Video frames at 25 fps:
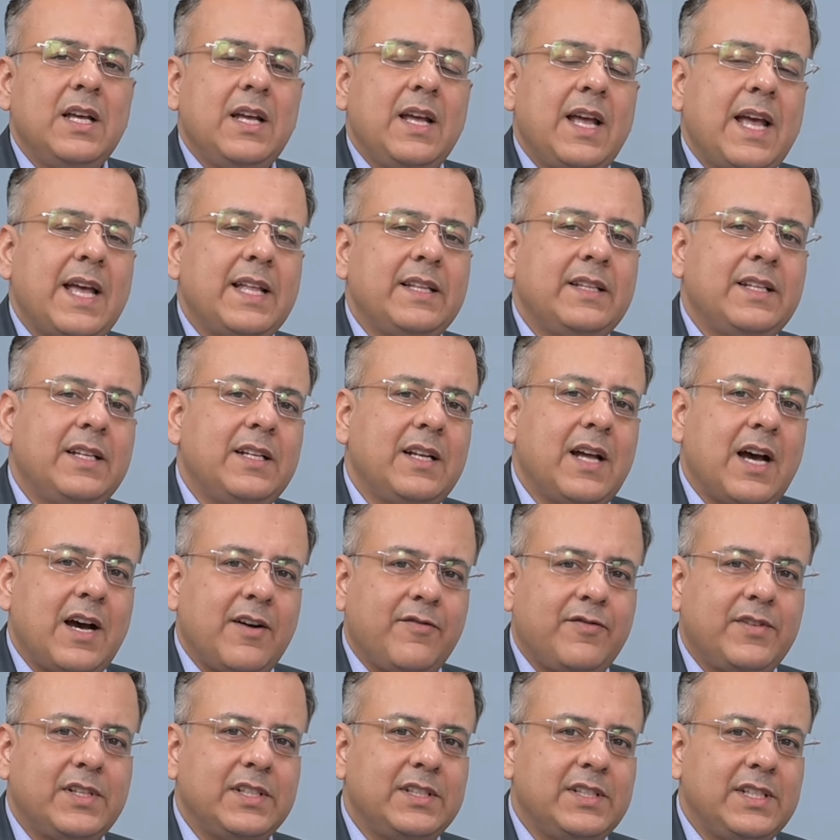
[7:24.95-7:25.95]
And then
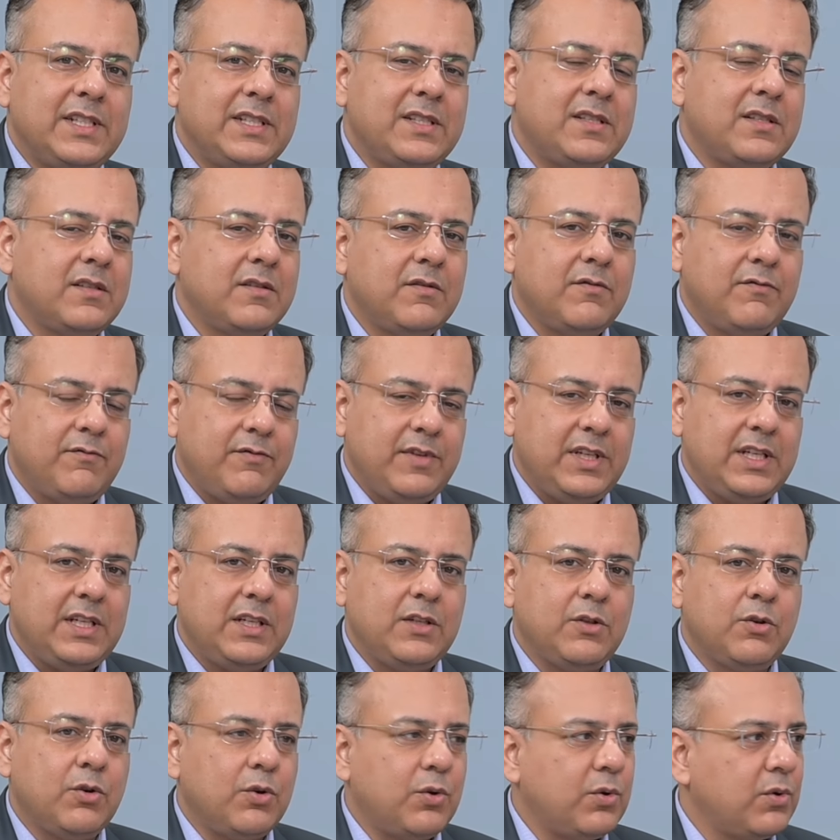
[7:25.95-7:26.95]
after this,
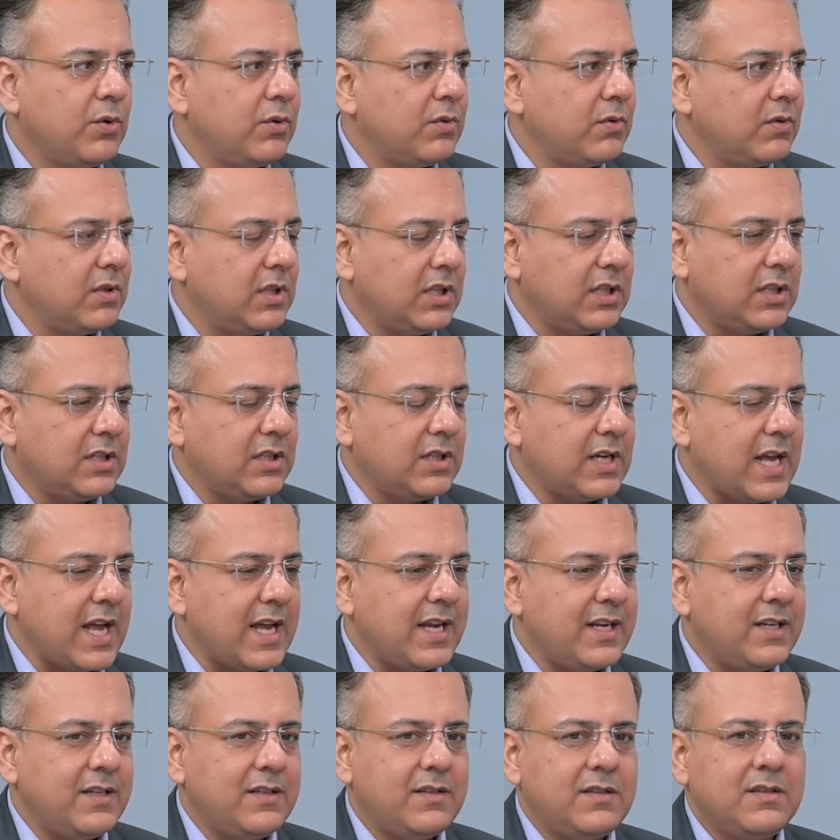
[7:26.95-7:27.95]
we go
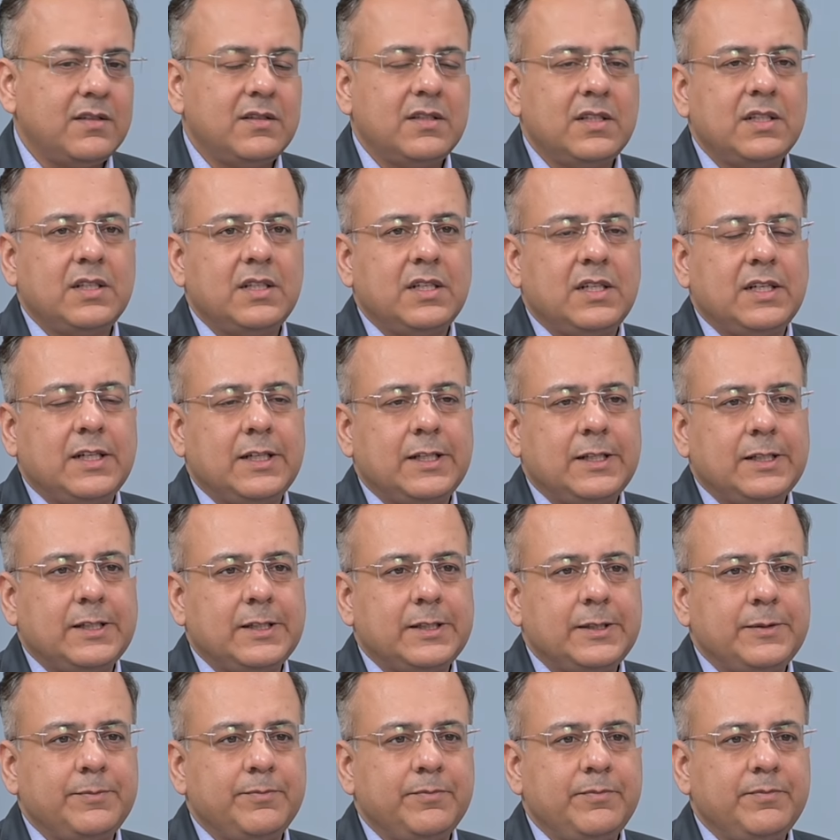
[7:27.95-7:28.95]
and
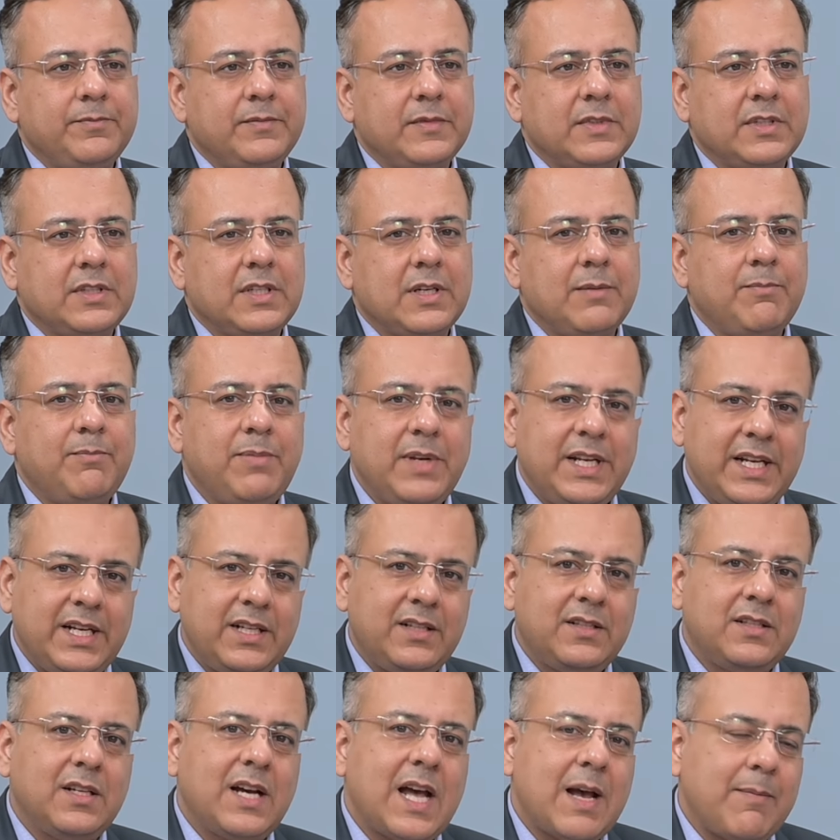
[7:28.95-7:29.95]
uh,
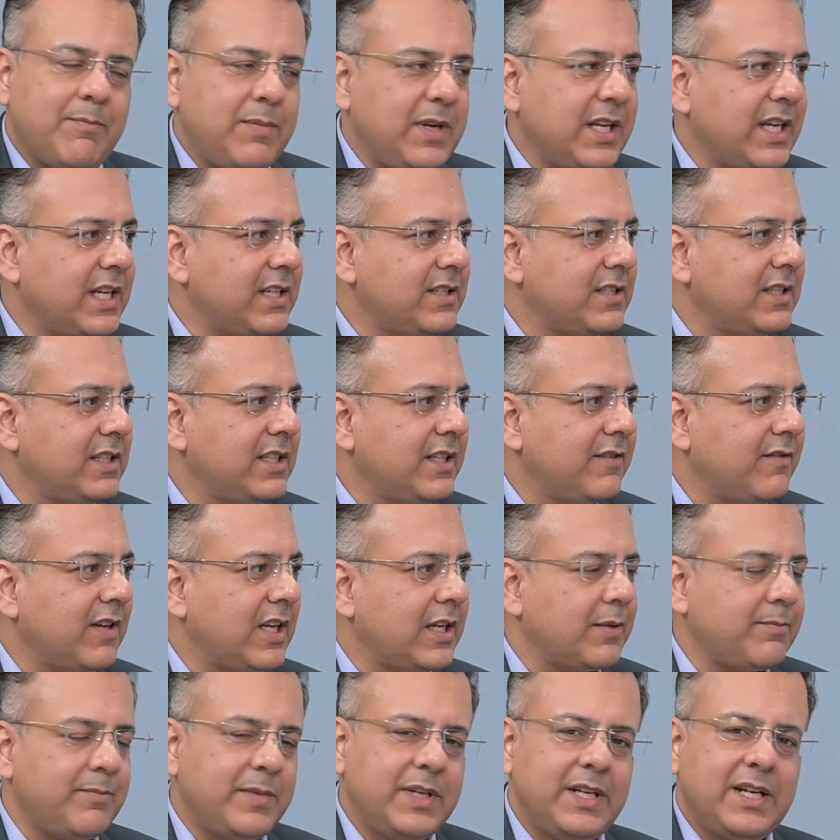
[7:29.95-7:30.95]
complete the application
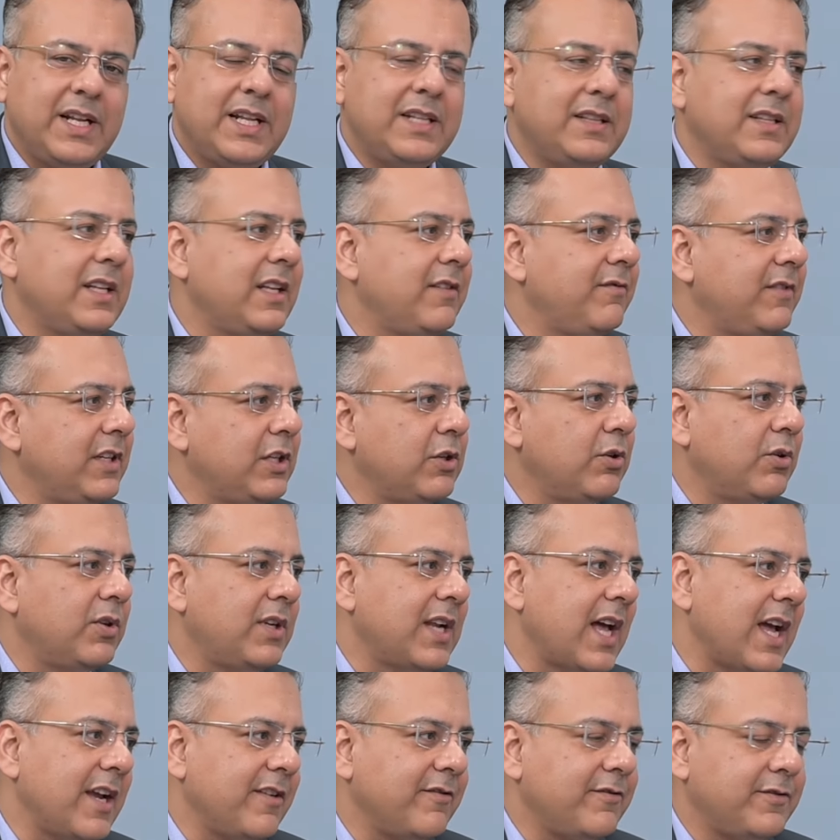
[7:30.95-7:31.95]
development, and then we go
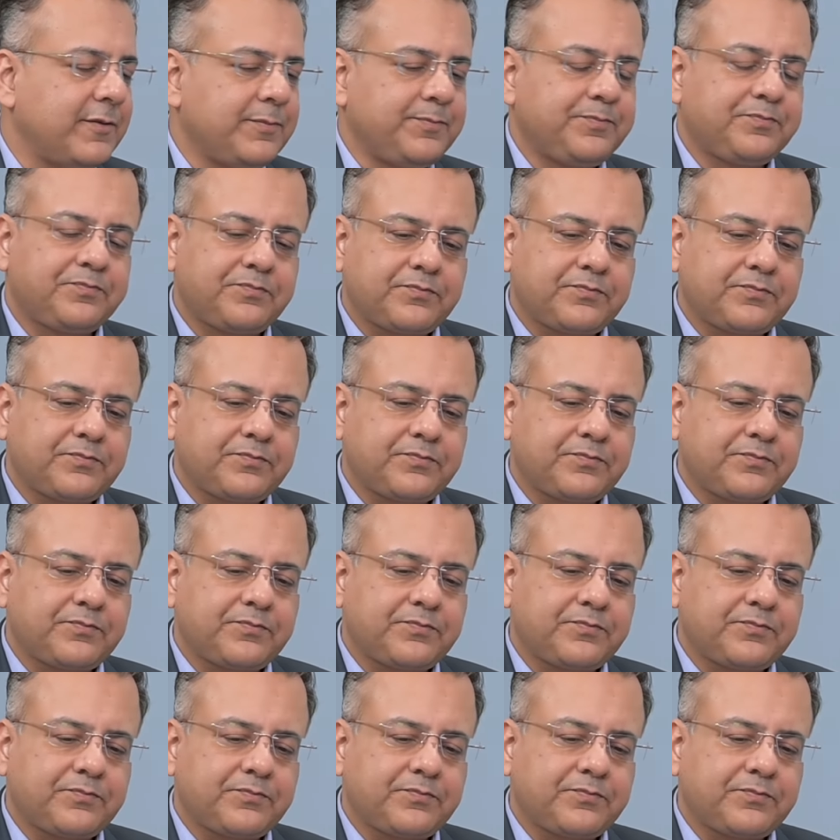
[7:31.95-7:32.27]
live.